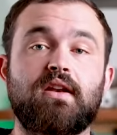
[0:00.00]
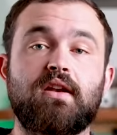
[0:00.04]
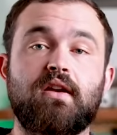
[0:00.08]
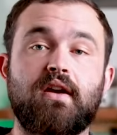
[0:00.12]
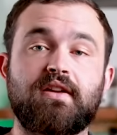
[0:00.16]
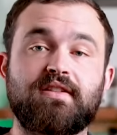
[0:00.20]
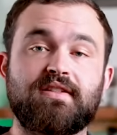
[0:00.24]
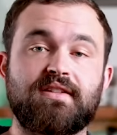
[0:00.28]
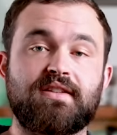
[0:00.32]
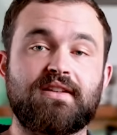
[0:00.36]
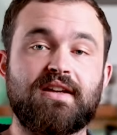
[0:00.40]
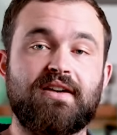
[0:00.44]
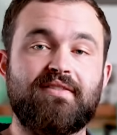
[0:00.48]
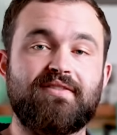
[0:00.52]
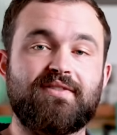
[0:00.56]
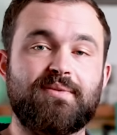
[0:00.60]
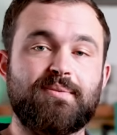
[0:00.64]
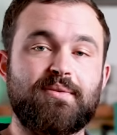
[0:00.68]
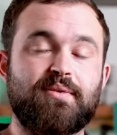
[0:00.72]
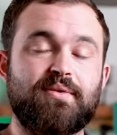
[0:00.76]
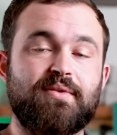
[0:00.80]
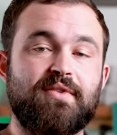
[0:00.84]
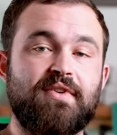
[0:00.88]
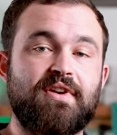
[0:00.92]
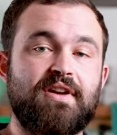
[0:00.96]
nice and
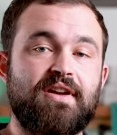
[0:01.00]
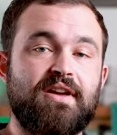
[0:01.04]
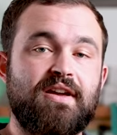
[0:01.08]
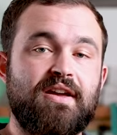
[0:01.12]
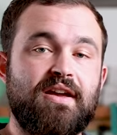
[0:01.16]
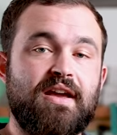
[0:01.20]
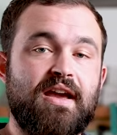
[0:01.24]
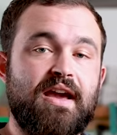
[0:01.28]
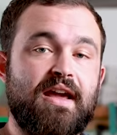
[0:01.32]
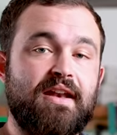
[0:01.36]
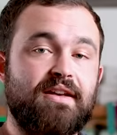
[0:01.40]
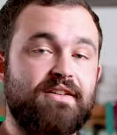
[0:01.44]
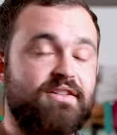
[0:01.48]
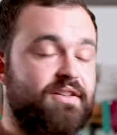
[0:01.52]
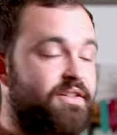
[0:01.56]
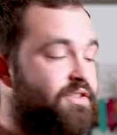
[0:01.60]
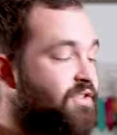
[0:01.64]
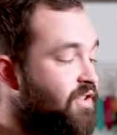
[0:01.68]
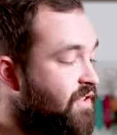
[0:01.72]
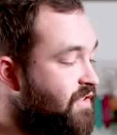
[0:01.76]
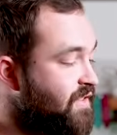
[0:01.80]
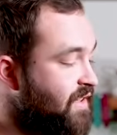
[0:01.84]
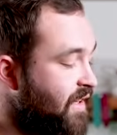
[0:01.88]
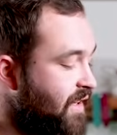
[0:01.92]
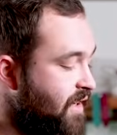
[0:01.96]
comfortable, and
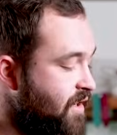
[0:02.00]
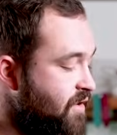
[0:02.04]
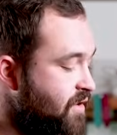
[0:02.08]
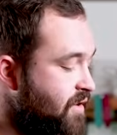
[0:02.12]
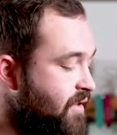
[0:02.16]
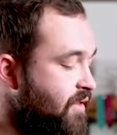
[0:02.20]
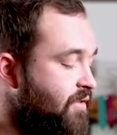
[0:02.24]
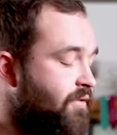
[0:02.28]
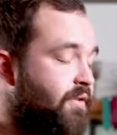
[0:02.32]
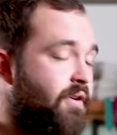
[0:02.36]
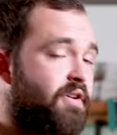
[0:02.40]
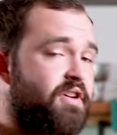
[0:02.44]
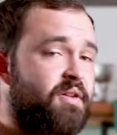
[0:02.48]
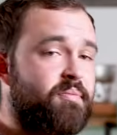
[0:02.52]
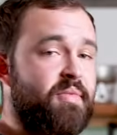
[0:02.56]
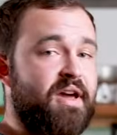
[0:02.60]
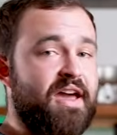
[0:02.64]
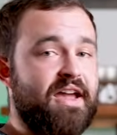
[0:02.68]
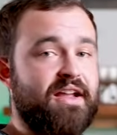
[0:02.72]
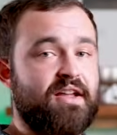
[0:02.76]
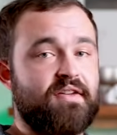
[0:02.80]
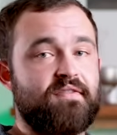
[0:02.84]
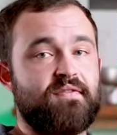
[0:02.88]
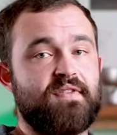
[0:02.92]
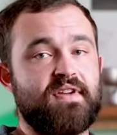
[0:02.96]
just something you can throw in your
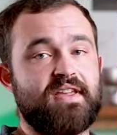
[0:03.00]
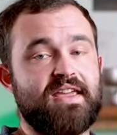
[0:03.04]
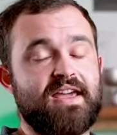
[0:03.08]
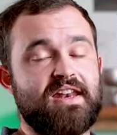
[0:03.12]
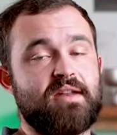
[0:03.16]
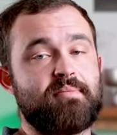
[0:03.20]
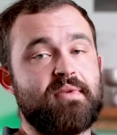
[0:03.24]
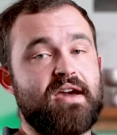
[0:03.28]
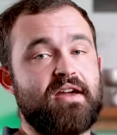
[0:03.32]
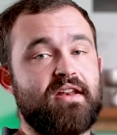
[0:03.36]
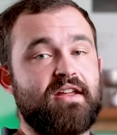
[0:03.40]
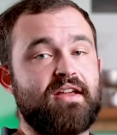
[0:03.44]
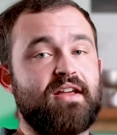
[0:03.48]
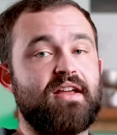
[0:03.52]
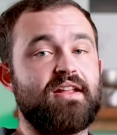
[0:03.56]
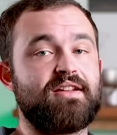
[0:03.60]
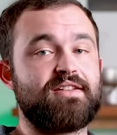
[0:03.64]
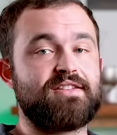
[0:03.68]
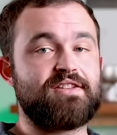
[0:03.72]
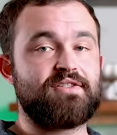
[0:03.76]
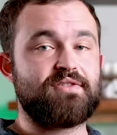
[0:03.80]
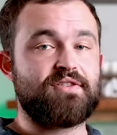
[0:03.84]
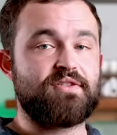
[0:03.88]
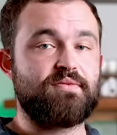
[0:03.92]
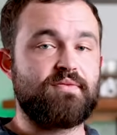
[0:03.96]
bag, forget about it
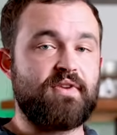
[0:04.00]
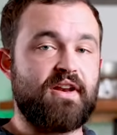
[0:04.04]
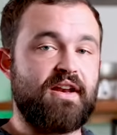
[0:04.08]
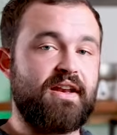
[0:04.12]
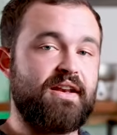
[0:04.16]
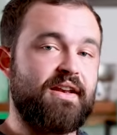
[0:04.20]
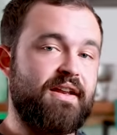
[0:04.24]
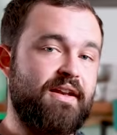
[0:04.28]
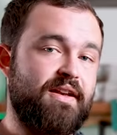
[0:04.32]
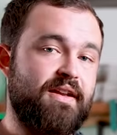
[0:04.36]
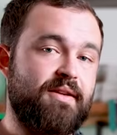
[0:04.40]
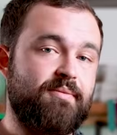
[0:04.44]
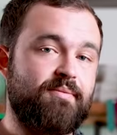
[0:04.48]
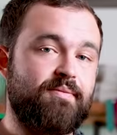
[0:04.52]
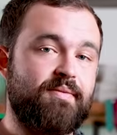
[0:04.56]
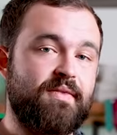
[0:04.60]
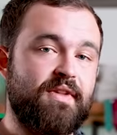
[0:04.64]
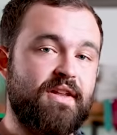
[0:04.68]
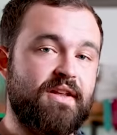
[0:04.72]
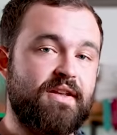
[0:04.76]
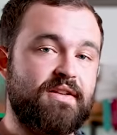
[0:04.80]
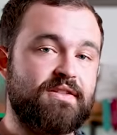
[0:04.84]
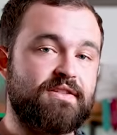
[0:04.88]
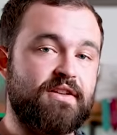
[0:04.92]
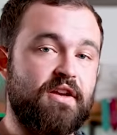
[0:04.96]
until you really need it.
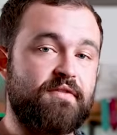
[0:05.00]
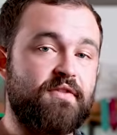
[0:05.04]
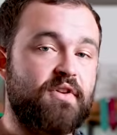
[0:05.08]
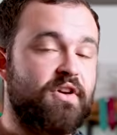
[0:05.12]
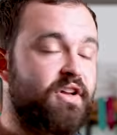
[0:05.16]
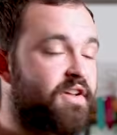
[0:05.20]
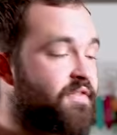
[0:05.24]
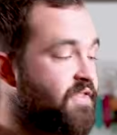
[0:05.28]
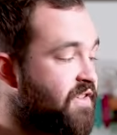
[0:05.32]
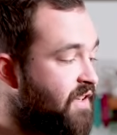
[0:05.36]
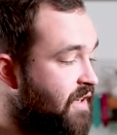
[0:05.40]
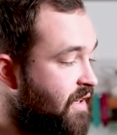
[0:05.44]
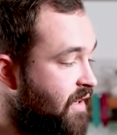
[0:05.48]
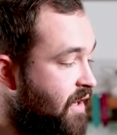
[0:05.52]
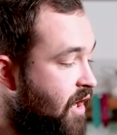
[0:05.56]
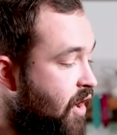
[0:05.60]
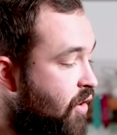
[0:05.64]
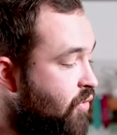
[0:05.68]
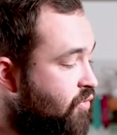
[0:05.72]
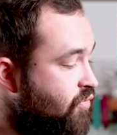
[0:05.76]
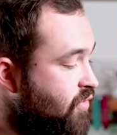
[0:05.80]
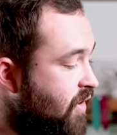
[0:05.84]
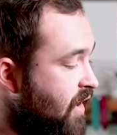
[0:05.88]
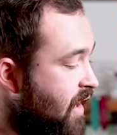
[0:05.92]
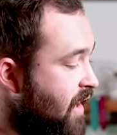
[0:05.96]
So if you're looking for something
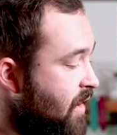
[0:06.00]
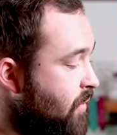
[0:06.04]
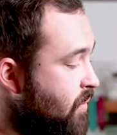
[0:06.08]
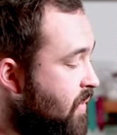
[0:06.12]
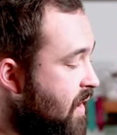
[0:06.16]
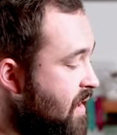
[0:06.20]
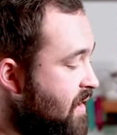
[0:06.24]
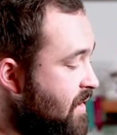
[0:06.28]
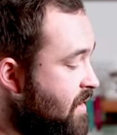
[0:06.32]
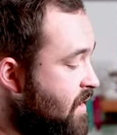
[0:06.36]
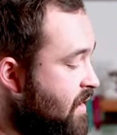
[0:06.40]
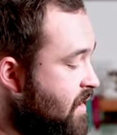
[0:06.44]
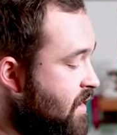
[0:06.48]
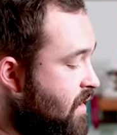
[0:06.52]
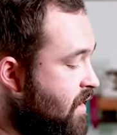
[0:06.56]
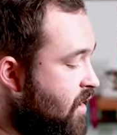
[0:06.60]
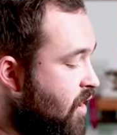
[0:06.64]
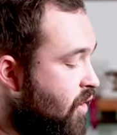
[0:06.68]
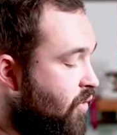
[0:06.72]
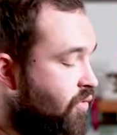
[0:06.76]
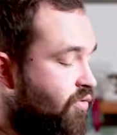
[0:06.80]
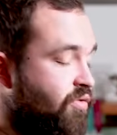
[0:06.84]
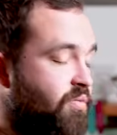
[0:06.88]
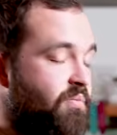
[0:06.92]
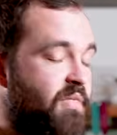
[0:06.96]
ultra lightweight,
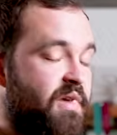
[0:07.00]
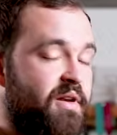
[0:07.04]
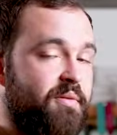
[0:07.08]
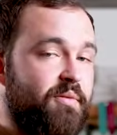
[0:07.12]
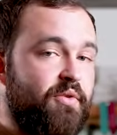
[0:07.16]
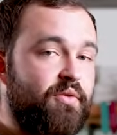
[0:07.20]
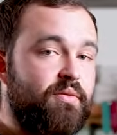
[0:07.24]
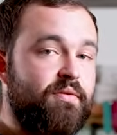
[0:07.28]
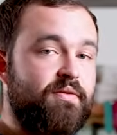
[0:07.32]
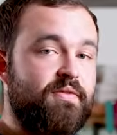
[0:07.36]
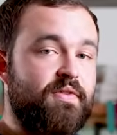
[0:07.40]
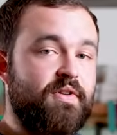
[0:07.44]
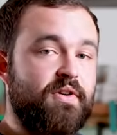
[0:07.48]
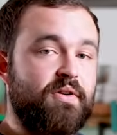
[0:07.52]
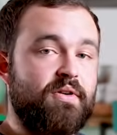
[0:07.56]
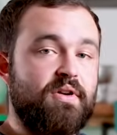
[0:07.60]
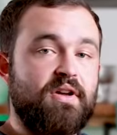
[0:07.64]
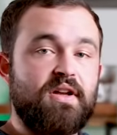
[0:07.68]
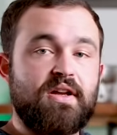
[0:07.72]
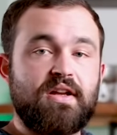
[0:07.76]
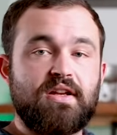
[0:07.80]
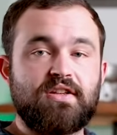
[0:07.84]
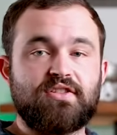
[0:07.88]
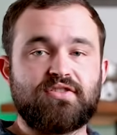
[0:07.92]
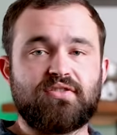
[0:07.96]
ultra minimal for
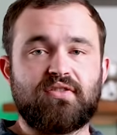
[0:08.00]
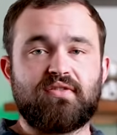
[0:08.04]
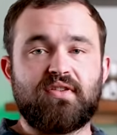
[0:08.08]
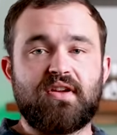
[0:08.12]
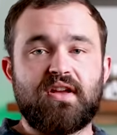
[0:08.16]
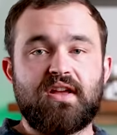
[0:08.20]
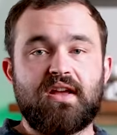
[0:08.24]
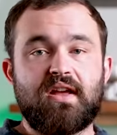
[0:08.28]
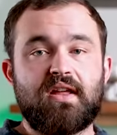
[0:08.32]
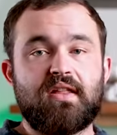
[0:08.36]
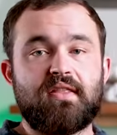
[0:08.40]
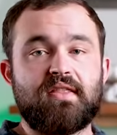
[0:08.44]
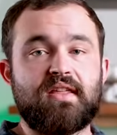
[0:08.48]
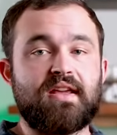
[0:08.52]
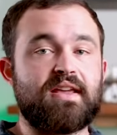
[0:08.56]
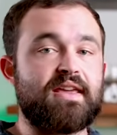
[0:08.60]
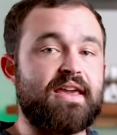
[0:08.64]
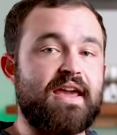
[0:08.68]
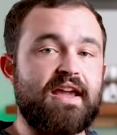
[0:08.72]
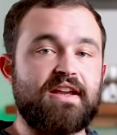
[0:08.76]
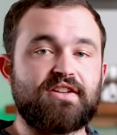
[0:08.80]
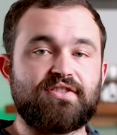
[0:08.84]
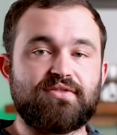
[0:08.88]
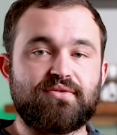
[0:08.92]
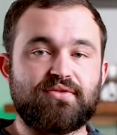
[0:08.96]
sort of the
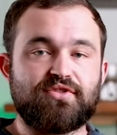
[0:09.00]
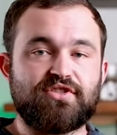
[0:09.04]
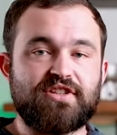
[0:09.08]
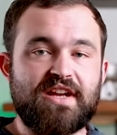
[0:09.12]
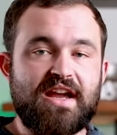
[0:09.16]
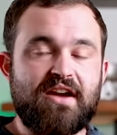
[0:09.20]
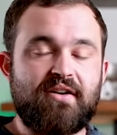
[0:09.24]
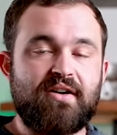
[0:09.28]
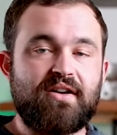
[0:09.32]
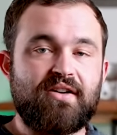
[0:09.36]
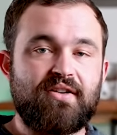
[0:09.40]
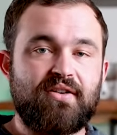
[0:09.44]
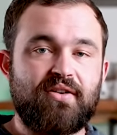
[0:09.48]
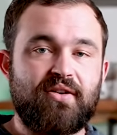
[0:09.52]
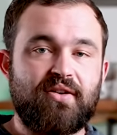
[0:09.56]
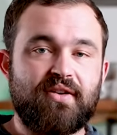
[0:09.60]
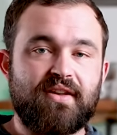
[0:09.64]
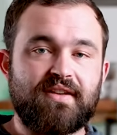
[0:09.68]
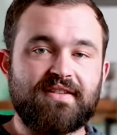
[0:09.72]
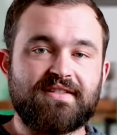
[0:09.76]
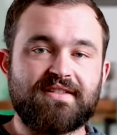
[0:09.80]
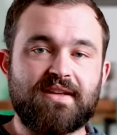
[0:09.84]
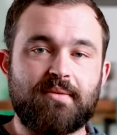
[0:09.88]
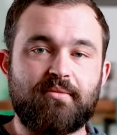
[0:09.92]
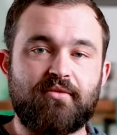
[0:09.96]
occasional shower on
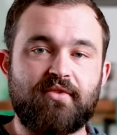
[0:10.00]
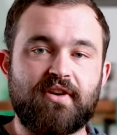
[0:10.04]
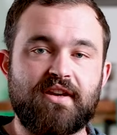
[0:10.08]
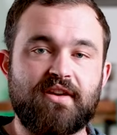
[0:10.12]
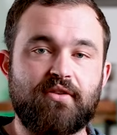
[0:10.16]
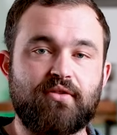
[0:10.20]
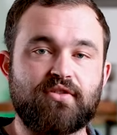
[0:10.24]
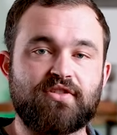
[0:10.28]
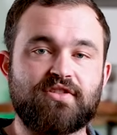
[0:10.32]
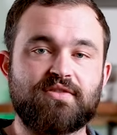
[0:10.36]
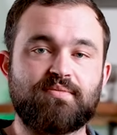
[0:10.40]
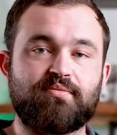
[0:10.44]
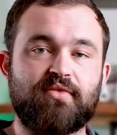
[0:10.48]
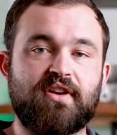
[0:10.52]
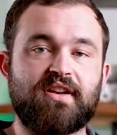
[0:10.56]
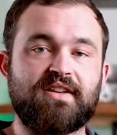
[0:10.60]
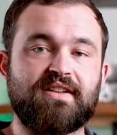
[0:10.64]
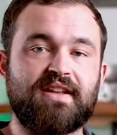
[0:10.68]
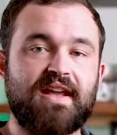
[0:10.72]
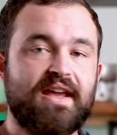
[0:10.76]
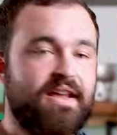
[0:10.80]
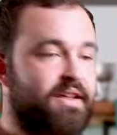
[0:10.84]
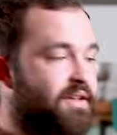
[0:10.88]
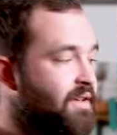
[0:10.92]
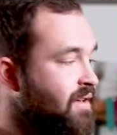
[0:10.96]
a summery or spring
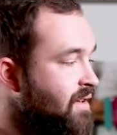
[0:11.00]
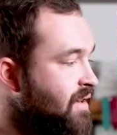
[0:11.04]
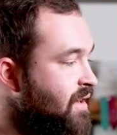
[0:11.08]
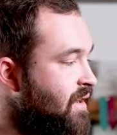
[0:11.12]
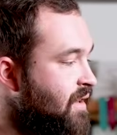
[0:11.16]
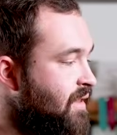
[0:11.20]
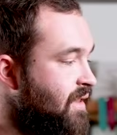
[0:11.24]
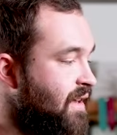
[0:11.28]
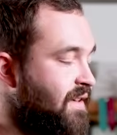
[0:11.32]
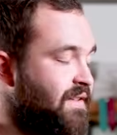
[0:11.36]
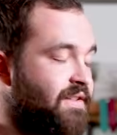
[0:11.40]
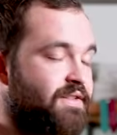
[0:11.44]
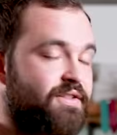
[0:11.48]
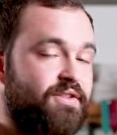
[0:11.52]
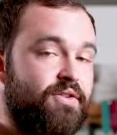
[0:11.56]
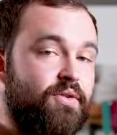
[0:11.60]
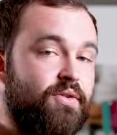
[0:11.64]
day, this is